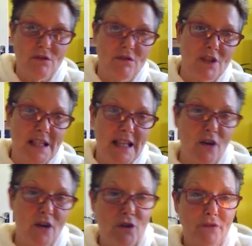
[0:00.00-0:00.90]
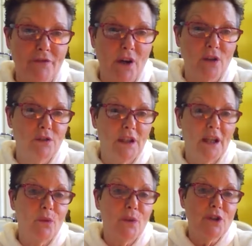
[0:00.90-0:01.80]
just to get on your phone
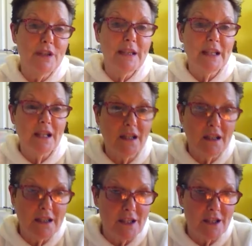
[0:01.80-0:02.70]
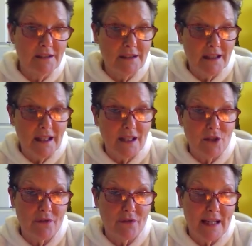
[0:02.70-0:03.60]
when you're in the garden and
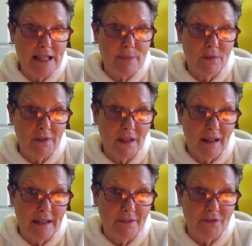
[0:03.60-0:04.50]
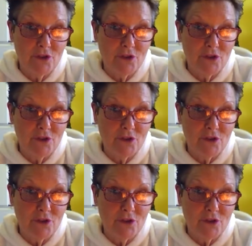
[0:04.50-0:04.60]
do a Facebook Live,